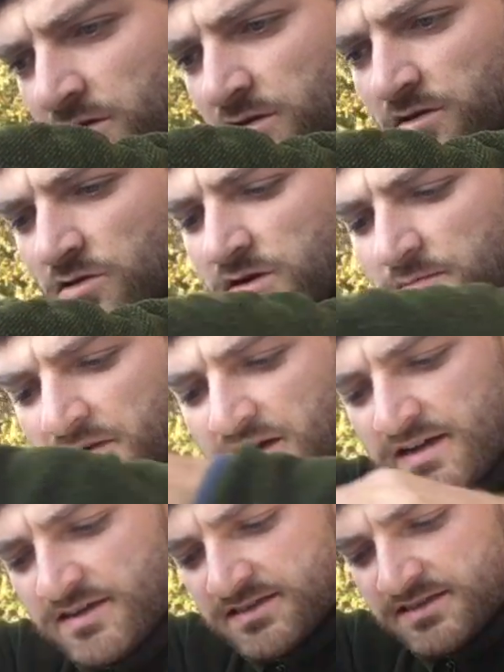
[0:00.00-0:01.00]
you can
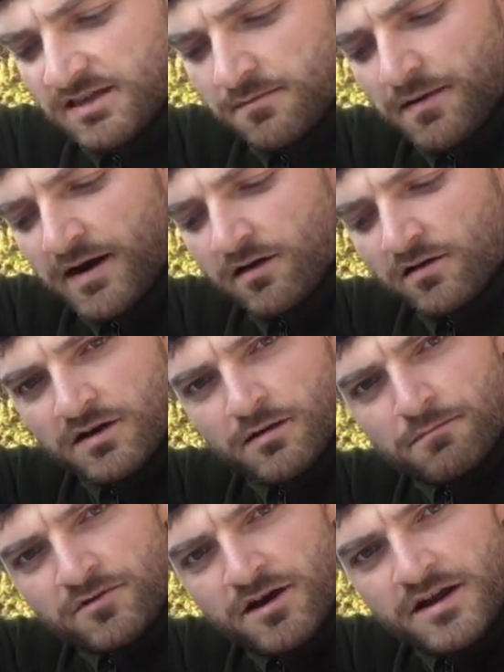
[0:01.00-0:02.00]
begin to see it pile up
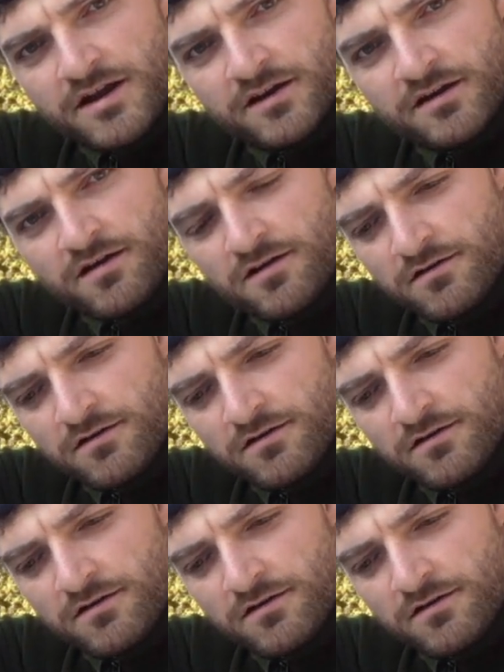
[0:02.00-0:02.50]
right here.